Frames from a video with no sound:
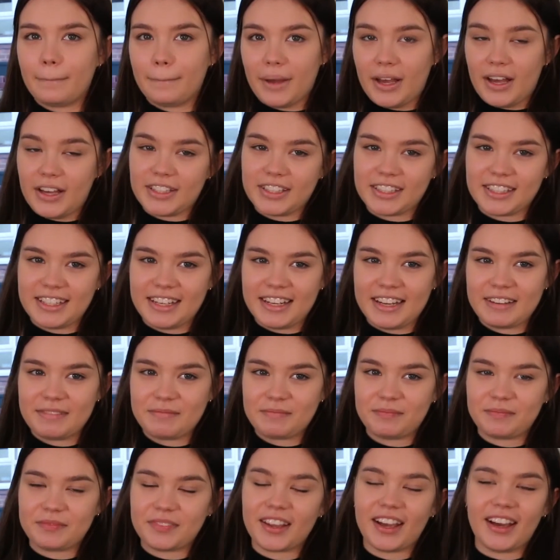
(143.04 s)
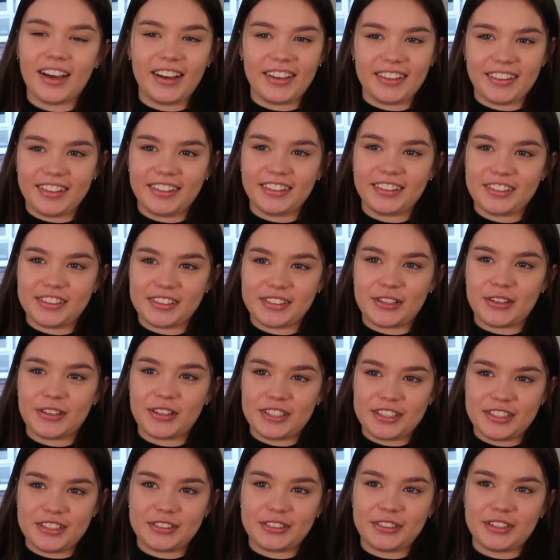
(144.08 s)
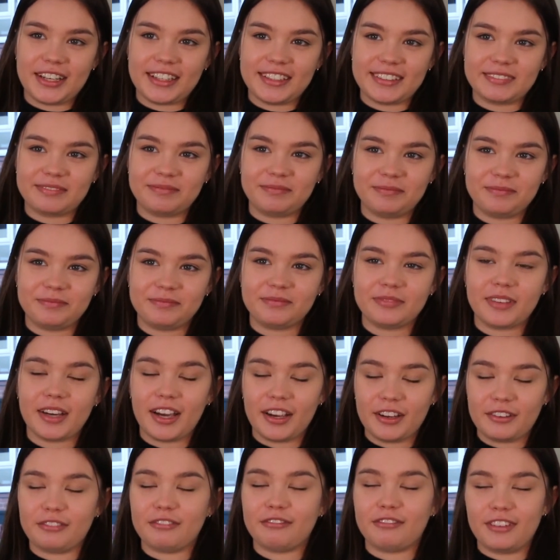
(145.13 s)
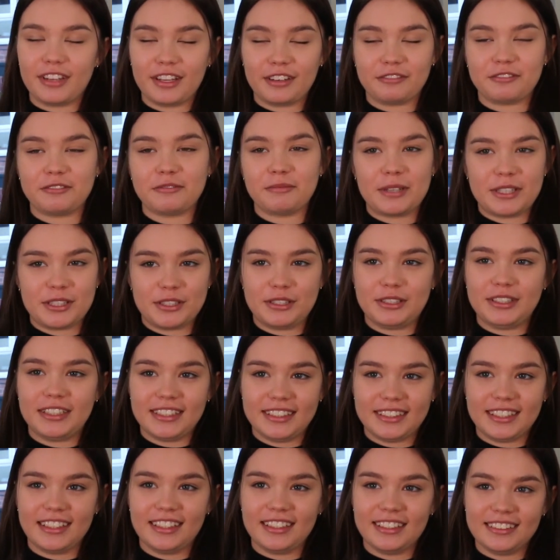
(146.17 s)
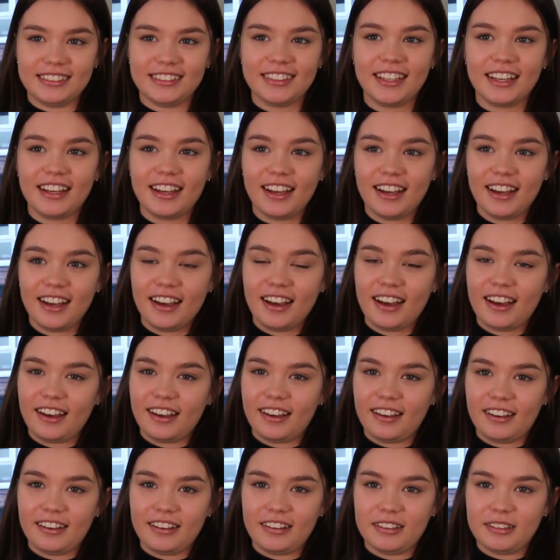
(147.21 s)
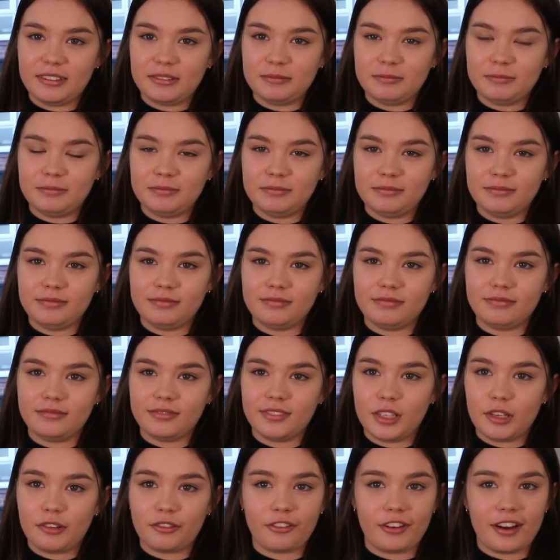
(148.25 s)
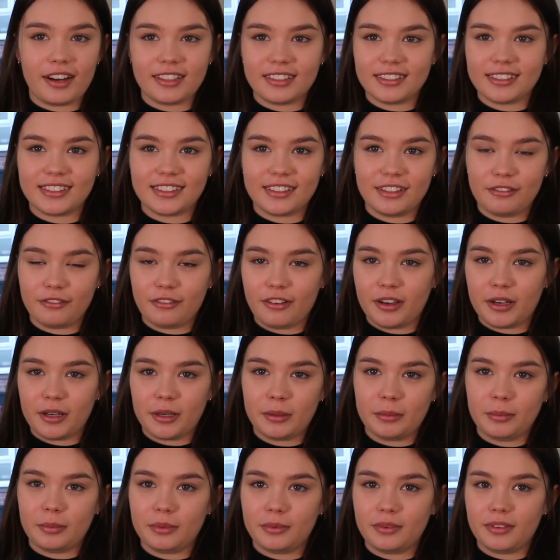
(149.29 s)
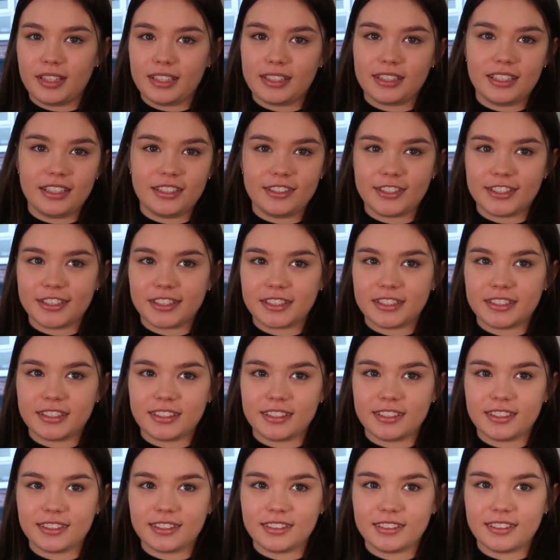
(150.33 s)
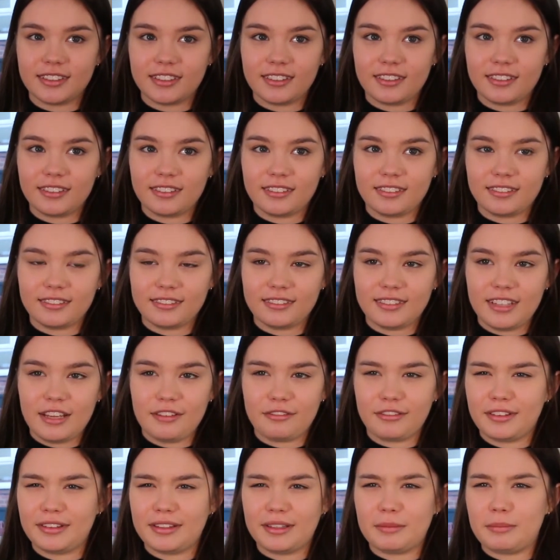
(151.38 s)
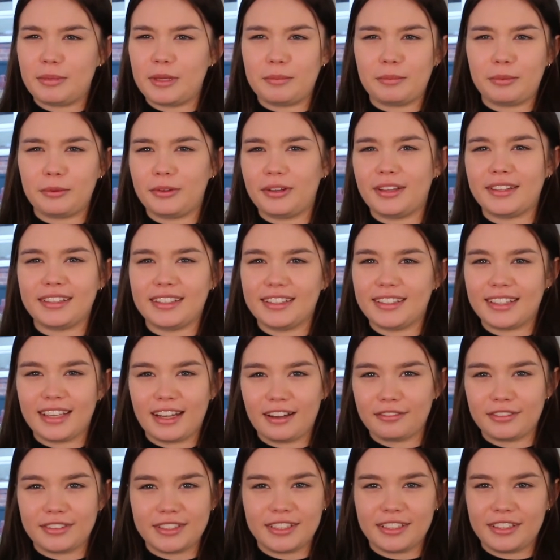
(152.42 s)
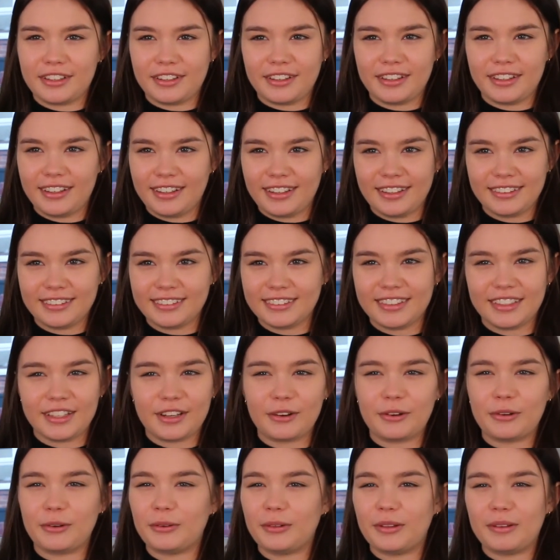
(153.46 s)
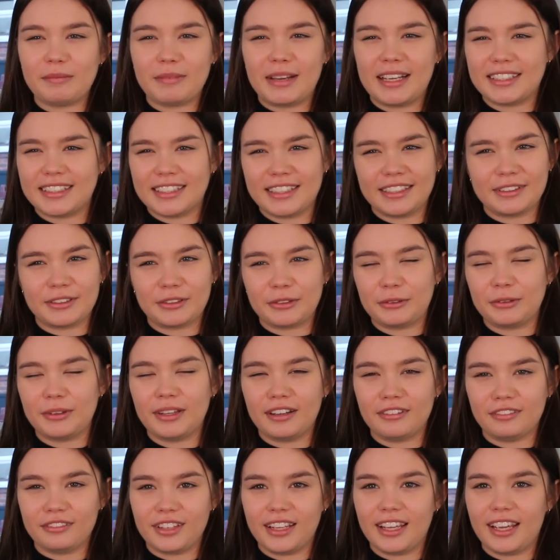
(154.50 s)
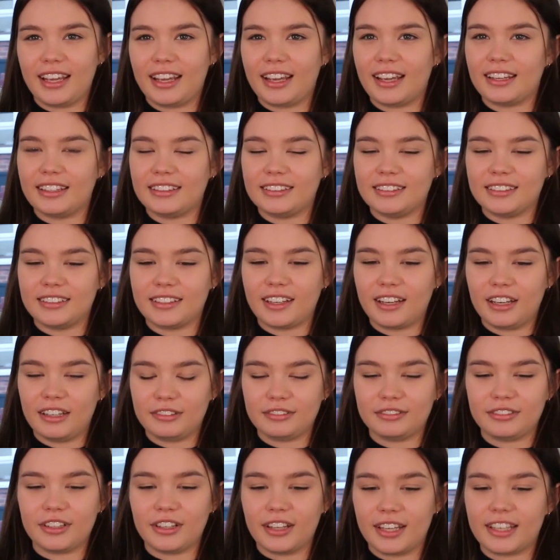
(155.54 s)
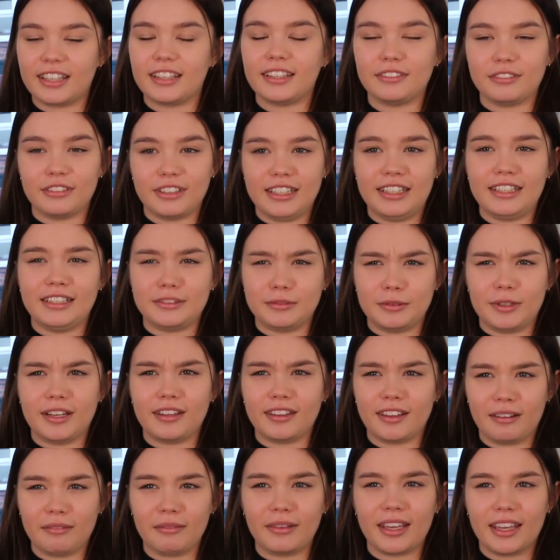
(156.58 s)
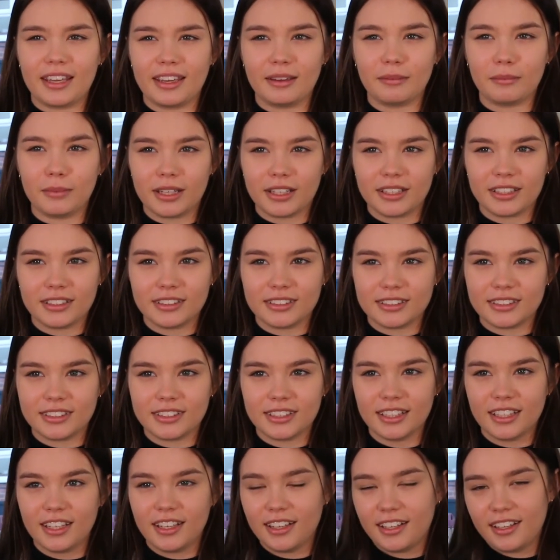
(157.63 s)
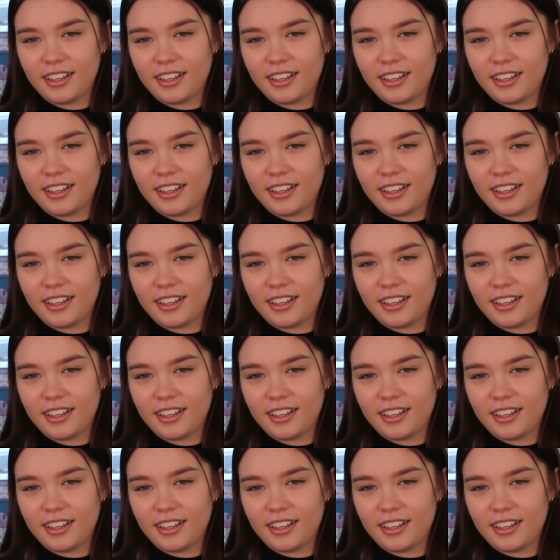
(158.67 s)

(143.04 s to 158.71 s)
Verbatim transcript: personally, I think this college is great. I've loved my two years here. Um, the friends, the vibe, the teachers, even the people in the cafeteria, they're all amazing, they're all lovely, and I feel like it really is worth coming here because